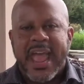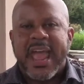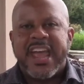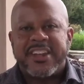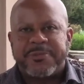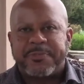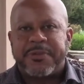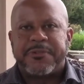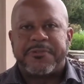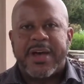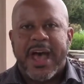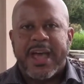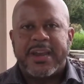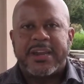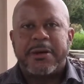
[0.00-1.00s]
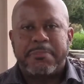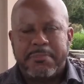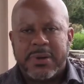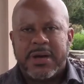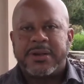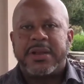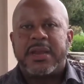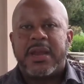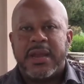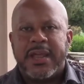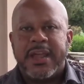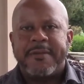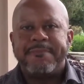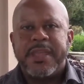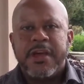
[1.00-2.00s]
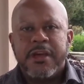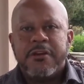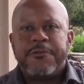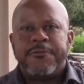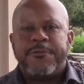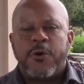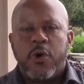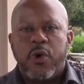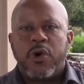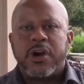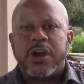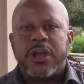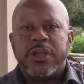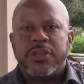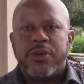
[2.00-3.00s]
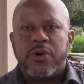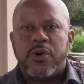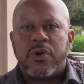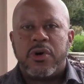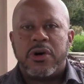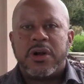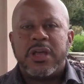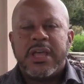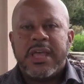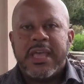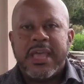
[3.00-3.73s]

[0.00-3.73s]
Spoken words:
has provided abundantly for your